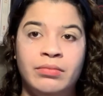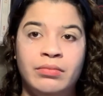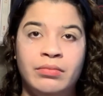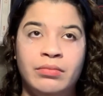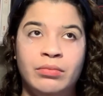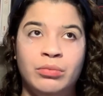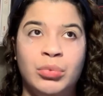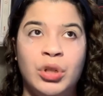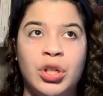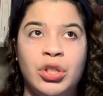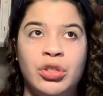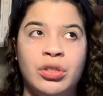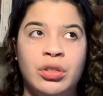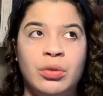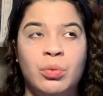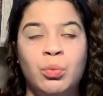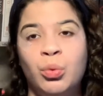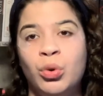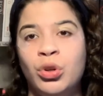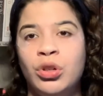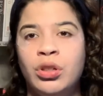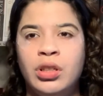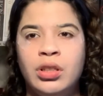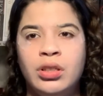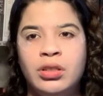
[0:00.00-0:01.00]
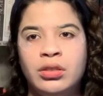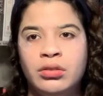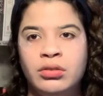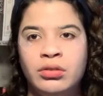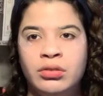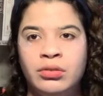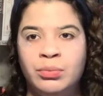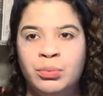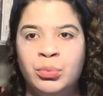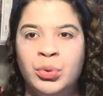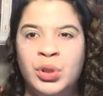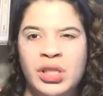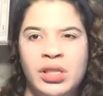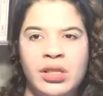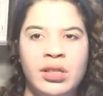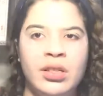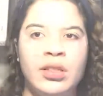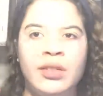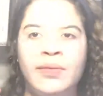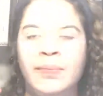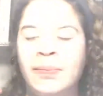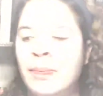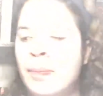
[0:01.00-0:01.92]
Russian work prison.